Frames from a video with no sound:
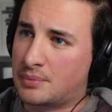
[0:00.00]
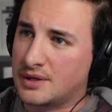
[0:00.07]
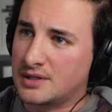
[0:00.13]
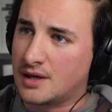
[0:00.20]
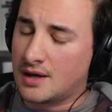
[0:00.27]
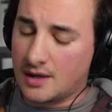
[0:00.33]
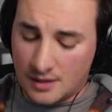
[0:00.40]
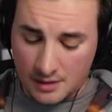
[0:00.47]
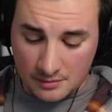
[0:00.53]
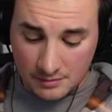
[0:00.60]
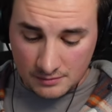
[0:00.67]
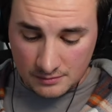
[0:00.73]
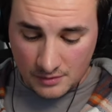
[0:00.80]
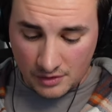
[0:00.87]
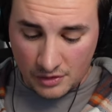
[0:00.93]
B, uh,
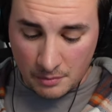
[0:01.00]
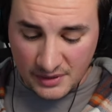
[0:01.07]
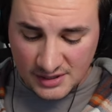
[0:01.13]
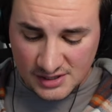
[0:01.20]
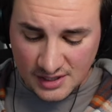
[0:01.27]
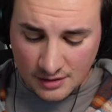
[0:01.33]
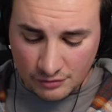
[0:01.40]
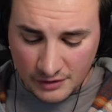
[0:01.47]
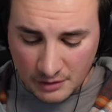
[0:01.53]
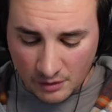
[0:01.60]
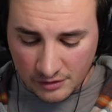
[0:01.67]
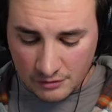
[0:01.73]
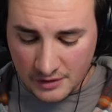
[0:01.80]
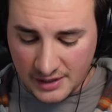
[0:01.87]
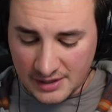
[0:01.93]
the BC three
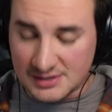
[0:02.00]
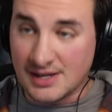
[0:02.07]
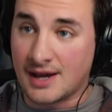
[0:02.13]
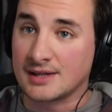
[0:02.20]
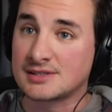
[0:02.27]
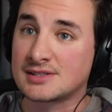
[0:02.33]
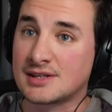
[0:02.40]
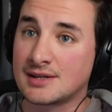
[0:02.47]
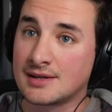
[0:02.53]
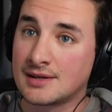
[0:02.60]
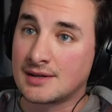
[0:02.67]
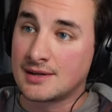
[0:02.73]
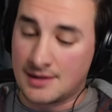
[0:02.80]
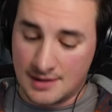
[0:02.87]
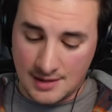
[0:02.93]
one three has
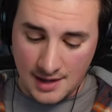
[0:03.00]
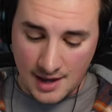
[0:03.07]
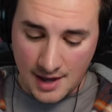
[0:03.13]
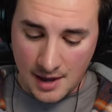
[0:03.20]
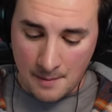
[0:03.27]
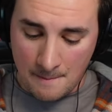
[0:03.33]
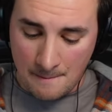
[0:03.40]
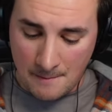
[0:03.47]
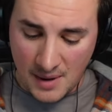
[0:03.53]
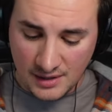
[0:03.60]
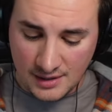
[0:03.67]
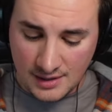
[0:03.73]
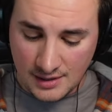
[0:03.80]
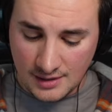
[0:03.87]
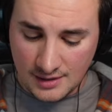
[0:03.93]
Uh,
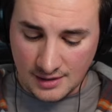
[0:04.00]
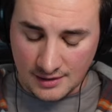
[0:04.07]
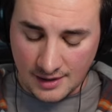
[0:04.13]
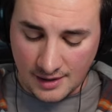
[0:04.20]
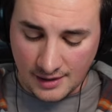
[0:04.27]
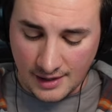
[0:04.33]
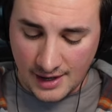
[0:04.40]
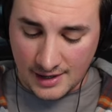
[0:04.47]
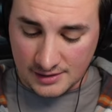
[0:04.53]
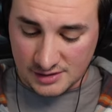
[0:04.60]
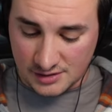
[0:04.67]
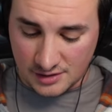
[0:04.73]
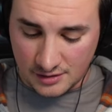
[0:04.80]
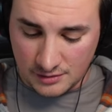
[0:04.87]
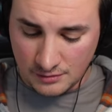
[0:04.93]
Mikey, can I
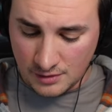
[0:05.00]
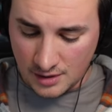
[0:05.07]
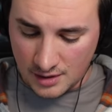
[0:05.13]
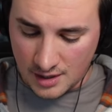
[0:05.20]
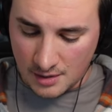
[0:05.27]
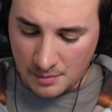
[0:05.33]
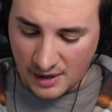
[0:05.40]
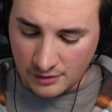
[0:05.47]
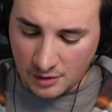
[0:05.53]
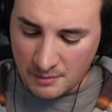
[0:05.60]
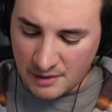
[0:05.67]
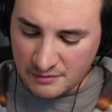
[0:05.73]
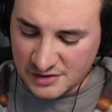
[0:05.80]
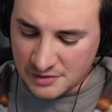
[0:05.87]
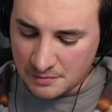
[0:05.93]
ask you about your
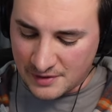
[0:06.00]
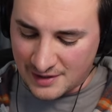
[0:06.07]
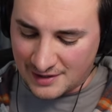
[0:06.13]
memories of being